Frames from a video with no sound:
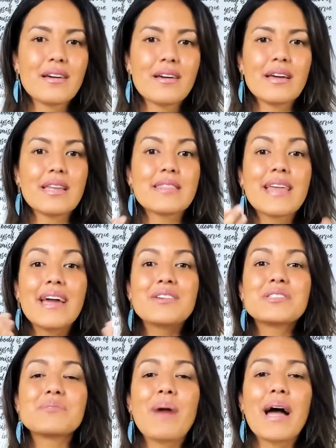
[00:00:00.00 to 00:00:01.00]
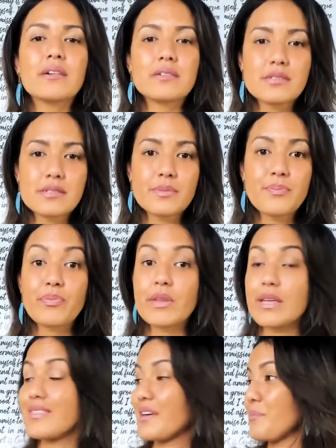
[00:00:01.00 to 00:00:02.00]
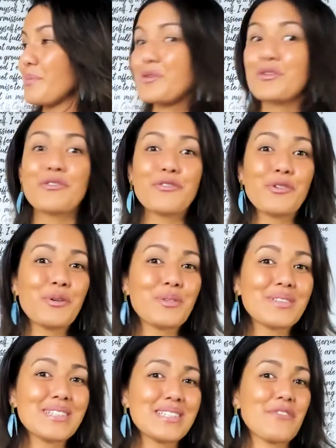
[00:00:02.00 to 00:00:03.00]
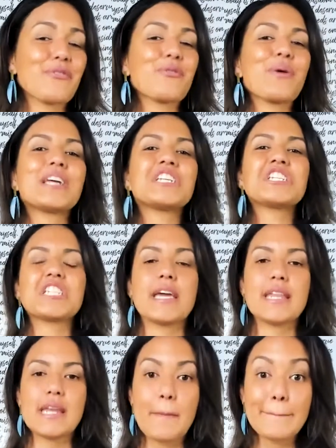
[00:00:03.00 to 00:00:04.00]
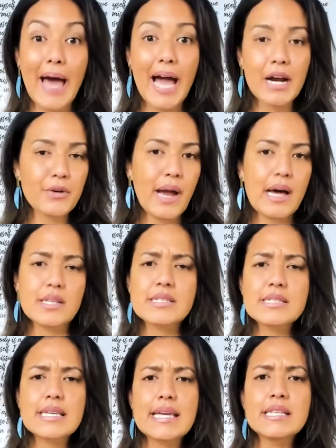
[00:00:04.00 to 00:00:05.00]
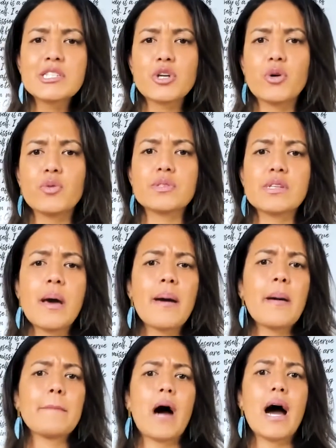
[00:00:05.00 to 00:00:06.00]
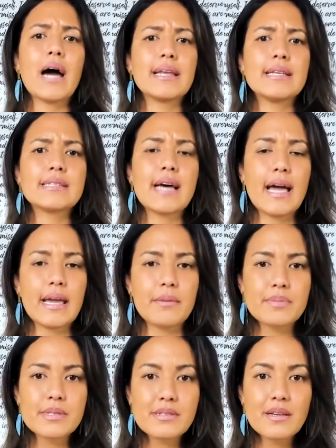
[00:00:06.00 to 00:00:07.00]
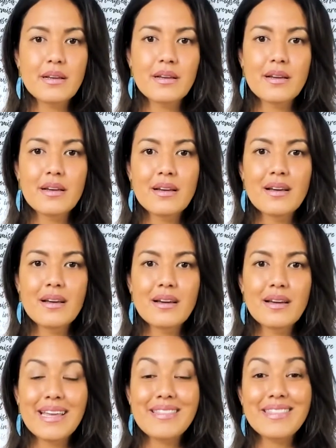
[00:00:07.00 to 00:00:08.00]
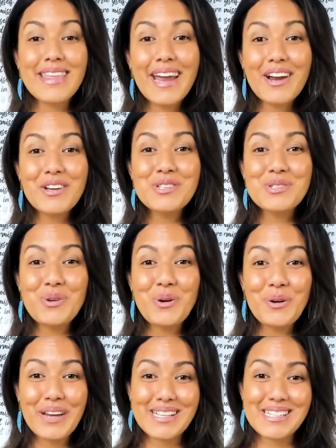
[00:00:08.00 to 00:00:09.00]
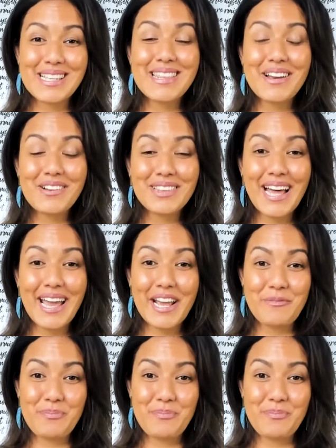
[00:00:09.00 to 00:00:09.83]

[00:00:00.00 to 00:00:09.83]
in their smiles, in their beautiful, differentiating backgrounds, skin tones, body types, in their stories, in their life.